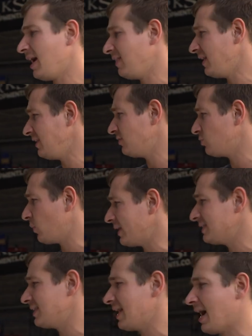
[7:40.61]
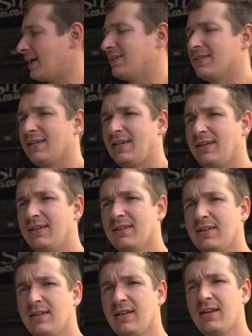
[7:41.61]
and then in 2019,
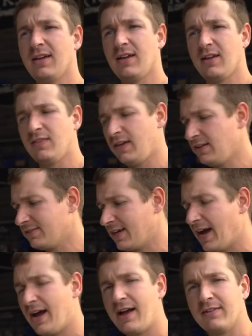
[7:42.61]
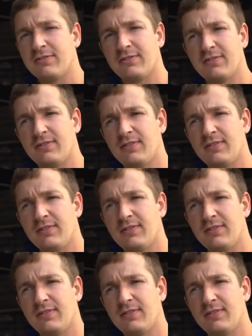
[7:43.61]
these cars,